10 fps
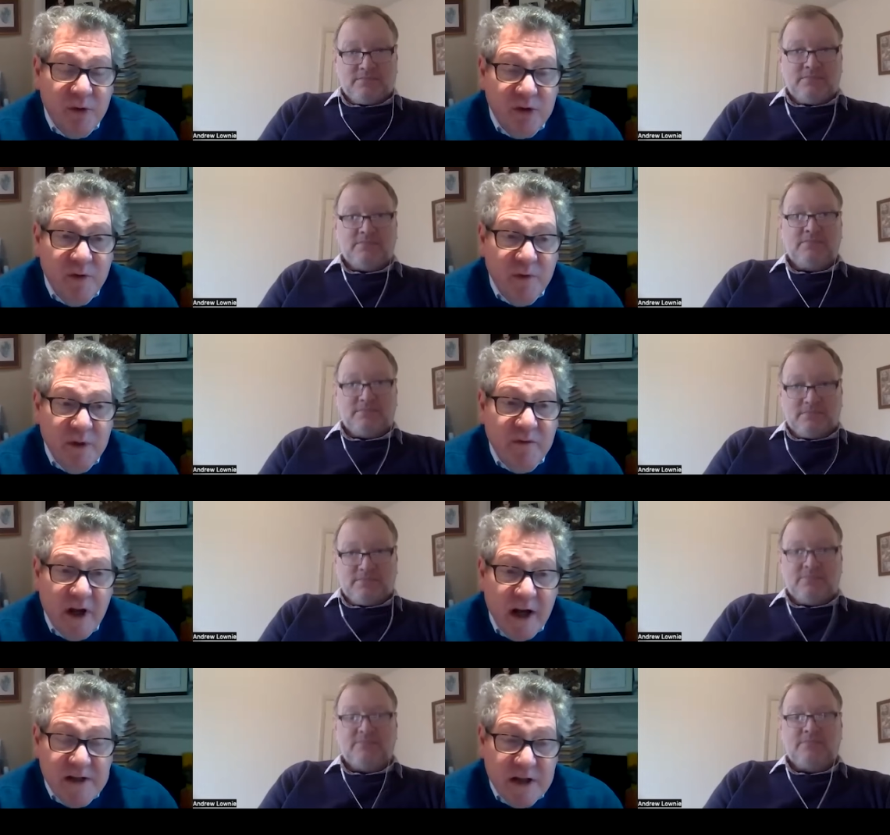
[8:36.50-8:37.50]
Speaker 1: which we, have
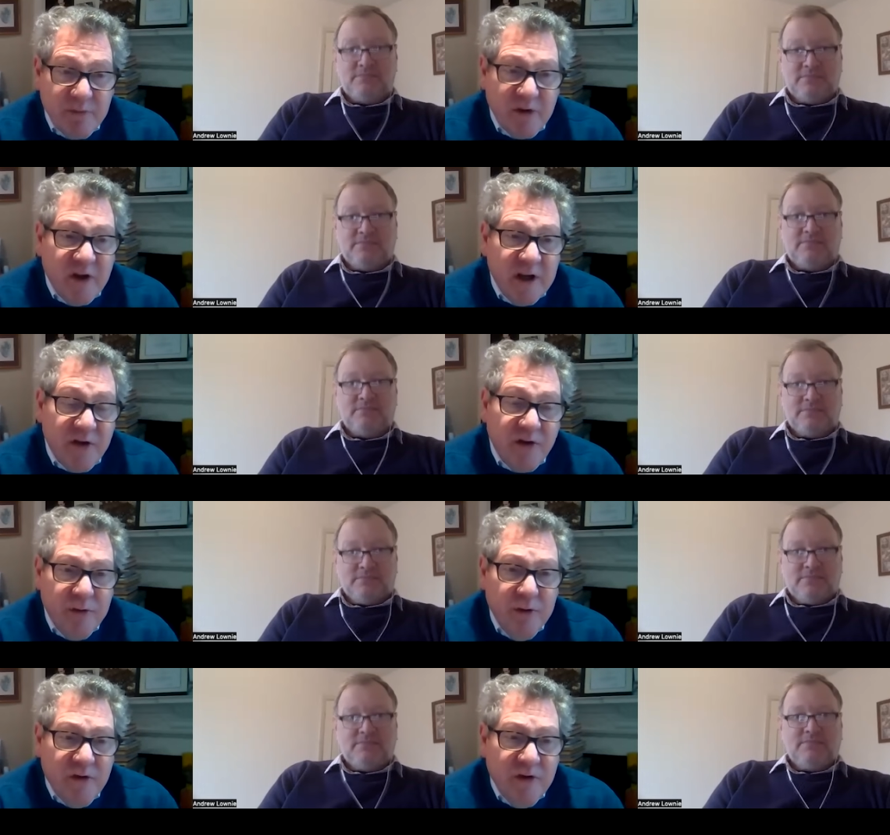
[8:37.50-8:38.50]
lined up to take us
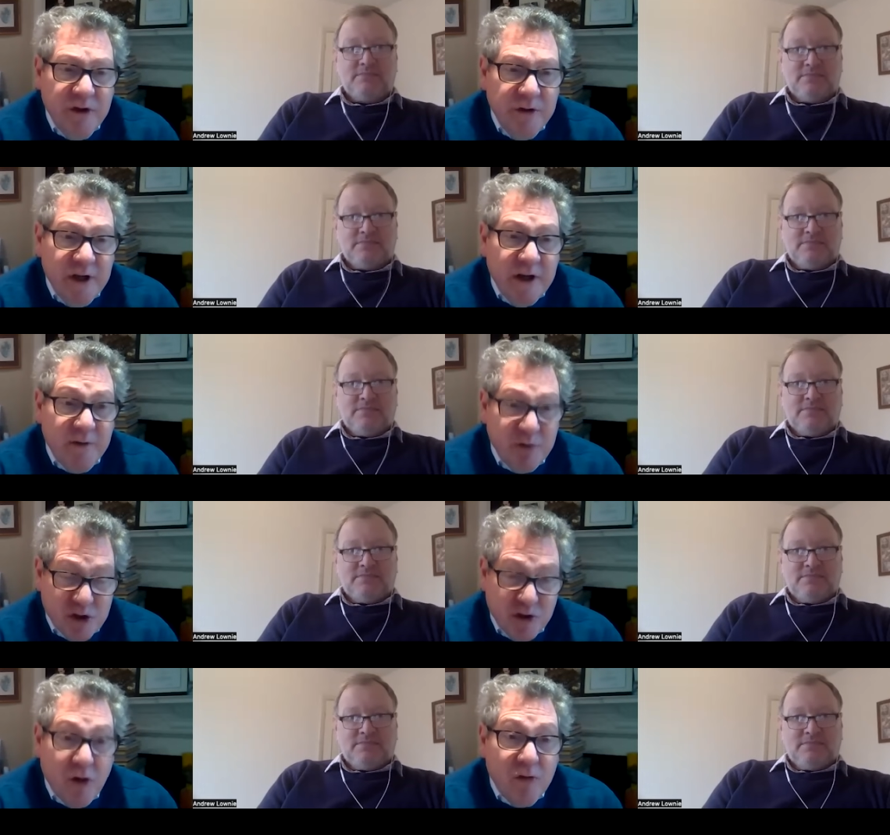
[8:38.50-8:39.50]
through into the new year, which are
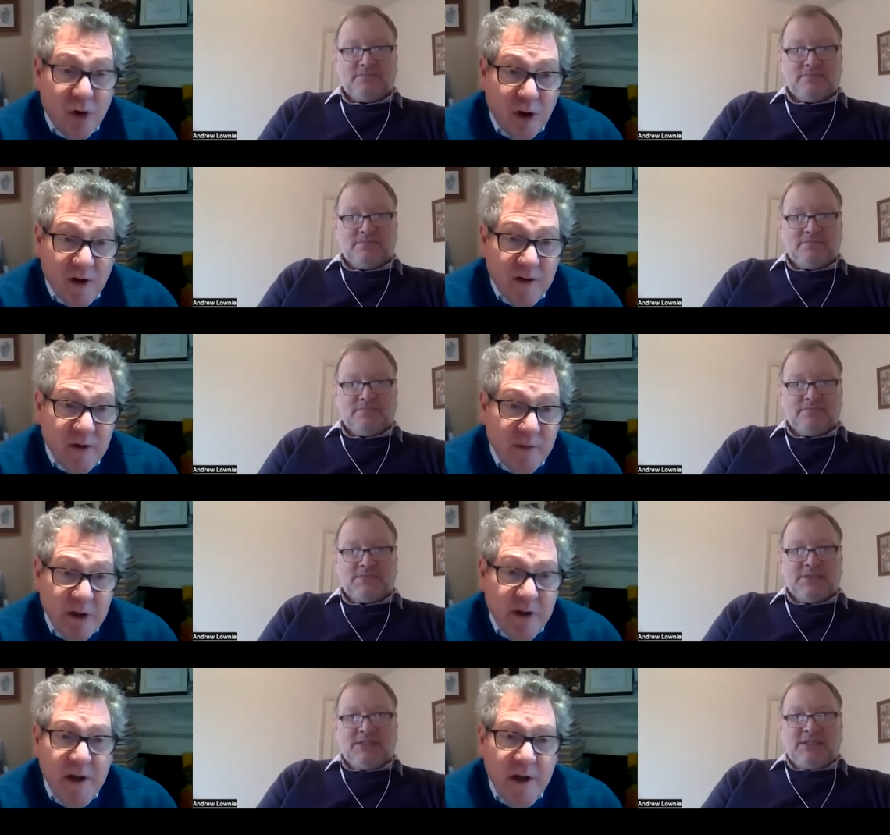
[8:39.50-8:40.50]
non-royal. I
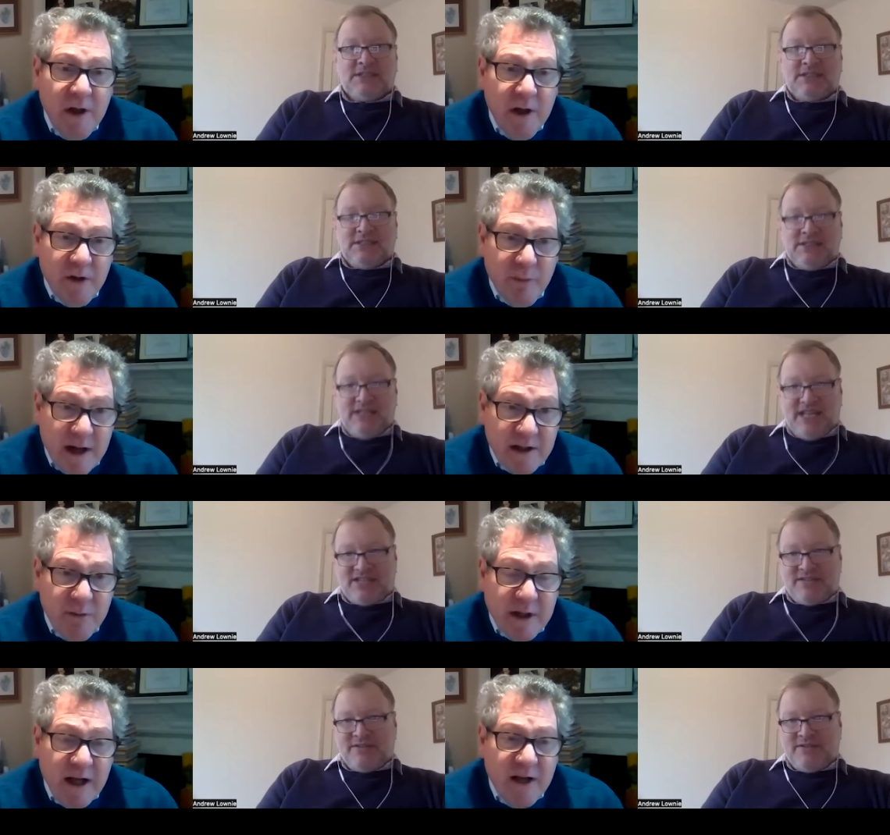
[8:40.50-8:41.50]
mean, the Madeleine
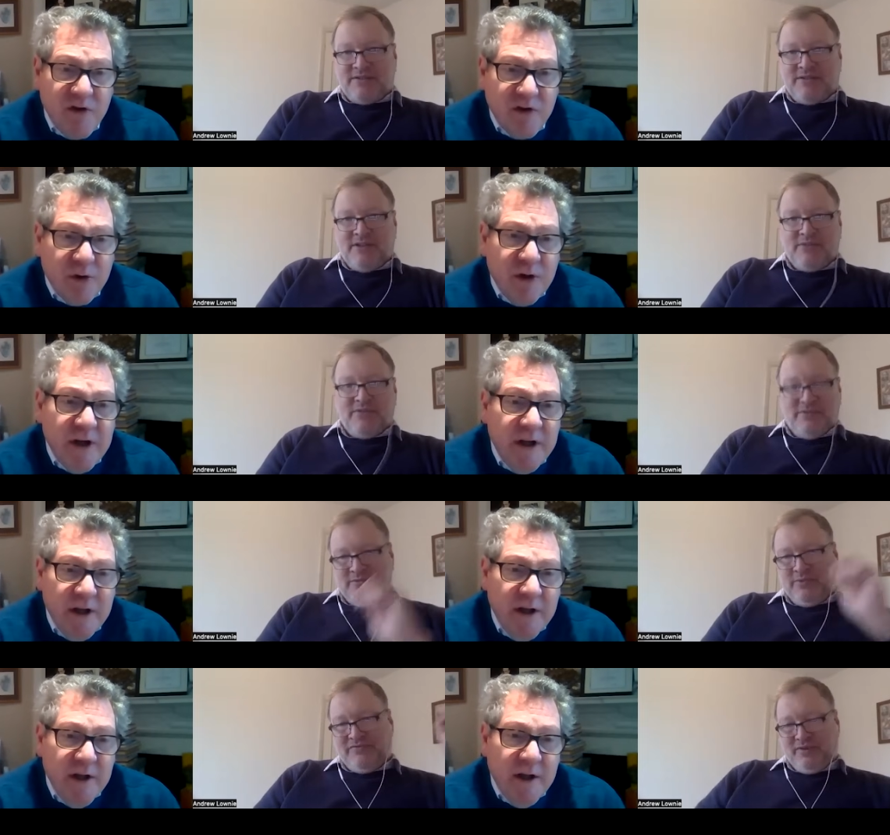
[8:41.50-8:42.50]
yes. McCann story.
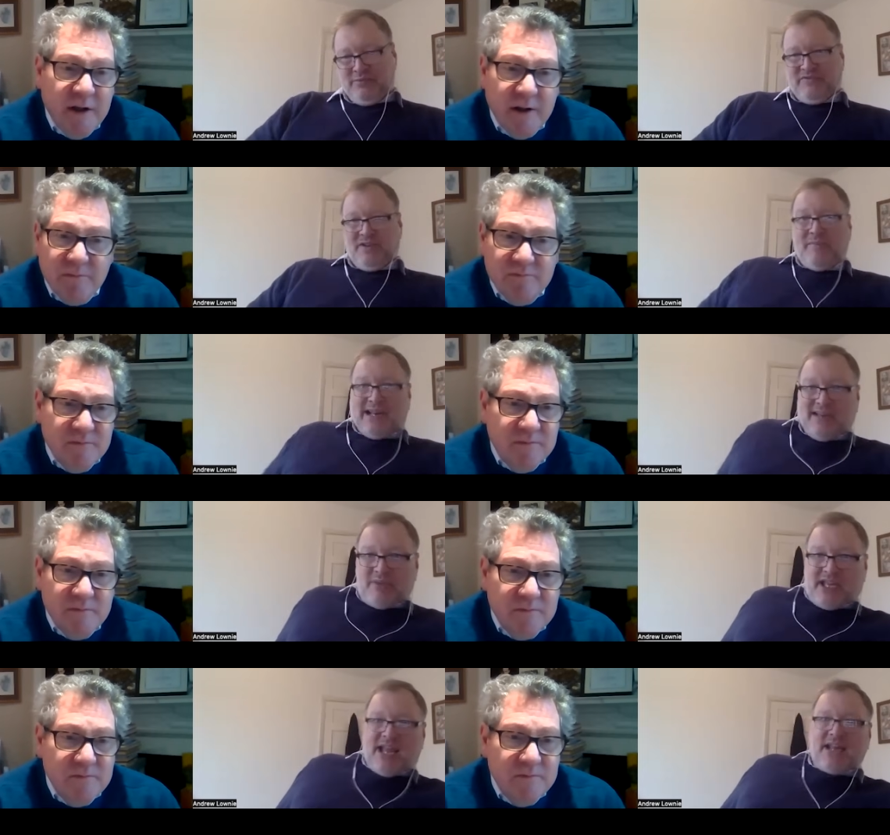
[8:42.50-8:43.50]
Speaker 2: We've uh, we've done
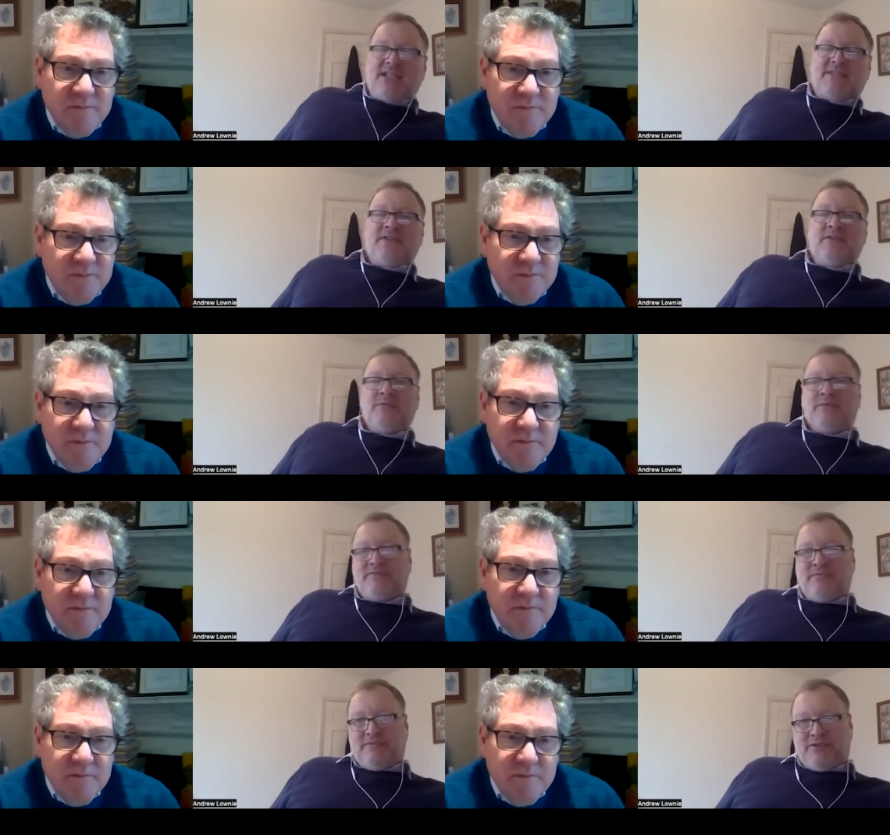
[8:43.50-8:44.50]
Madeleine McCann interview.
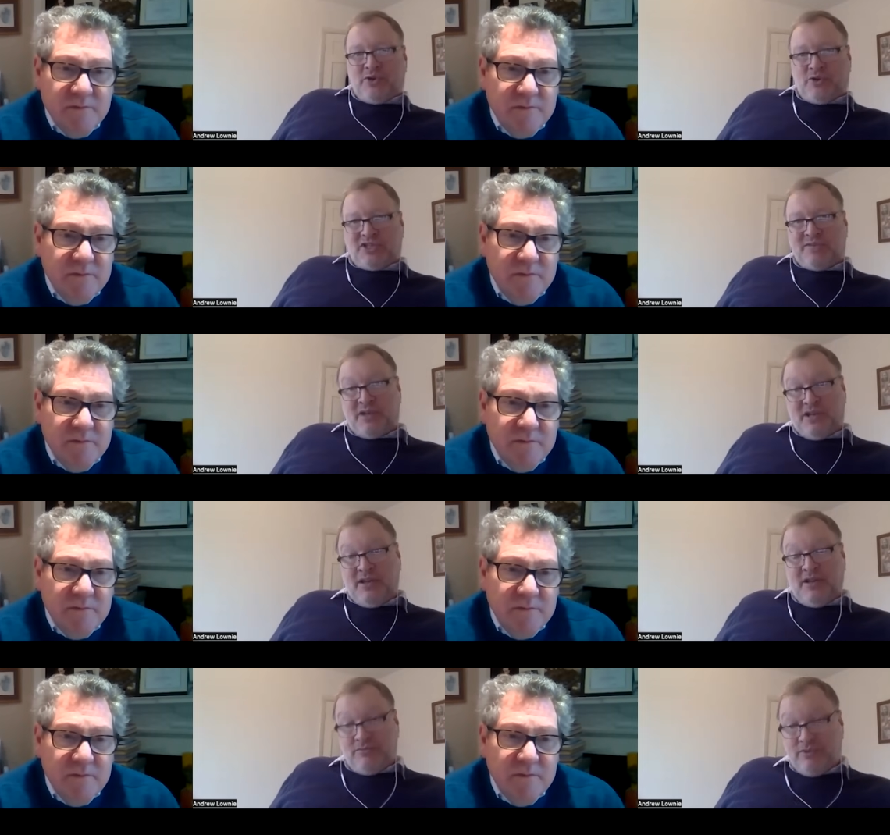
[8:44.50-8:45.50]
We've, we've talked to somebody.
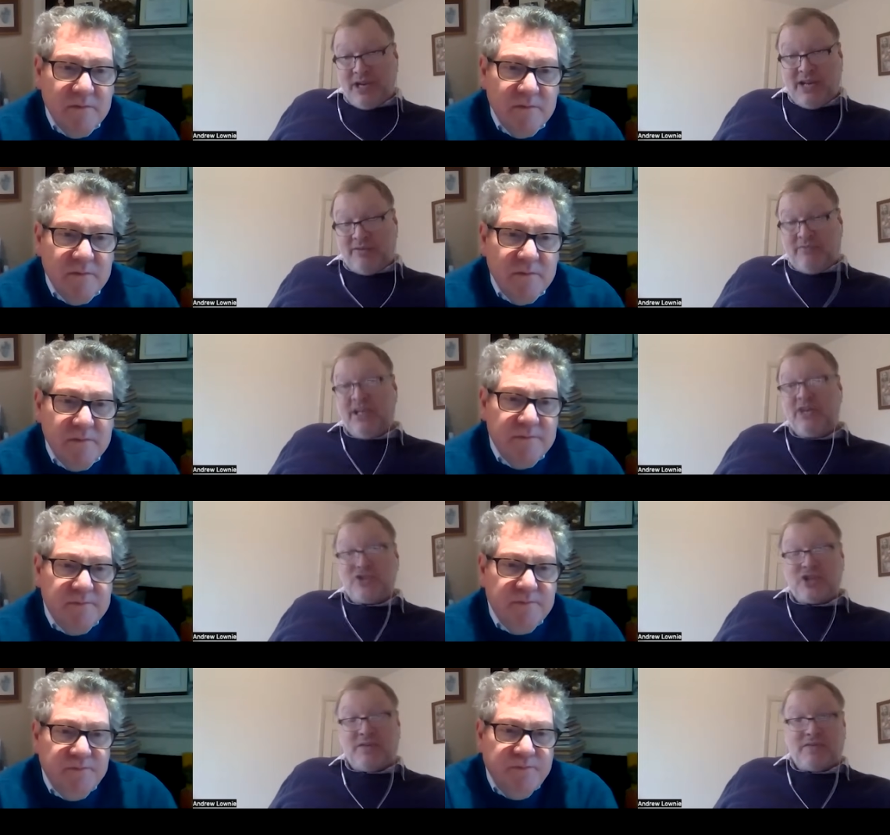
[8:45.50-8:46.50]
Really, really
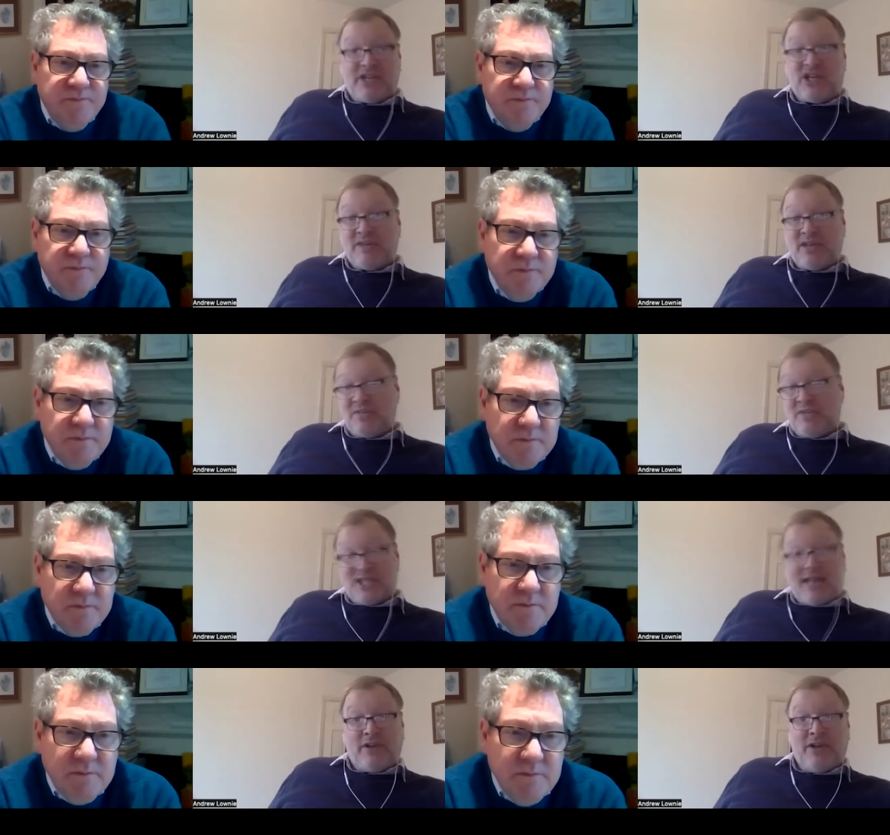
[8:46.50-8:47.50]
interesting conversation about Jimmy
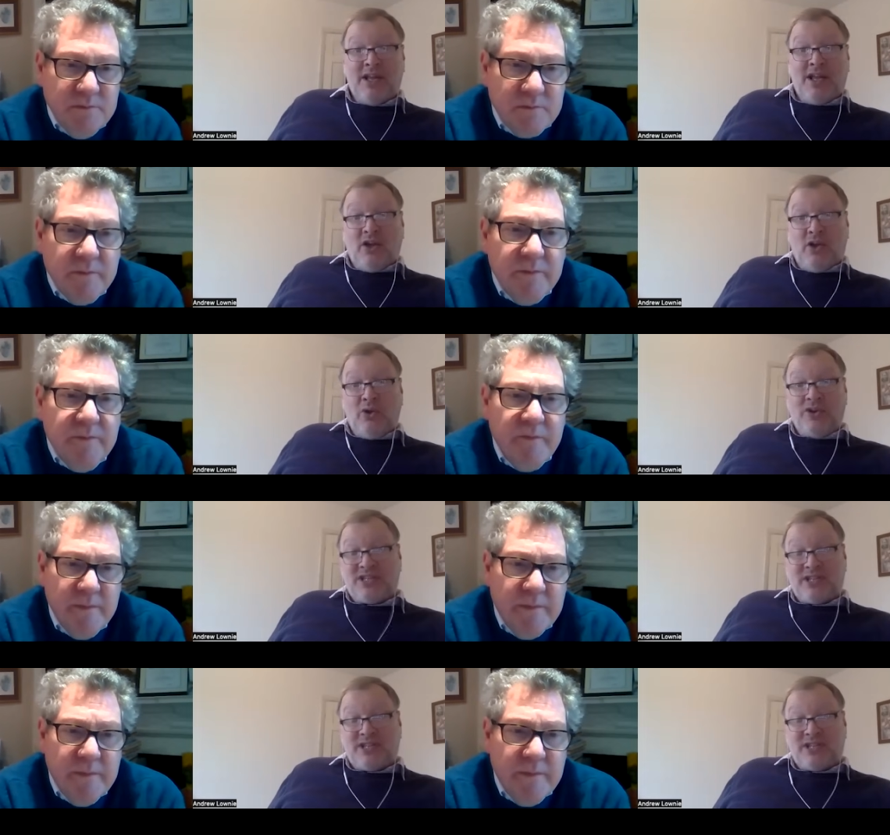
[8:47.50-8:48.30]
Savile. All this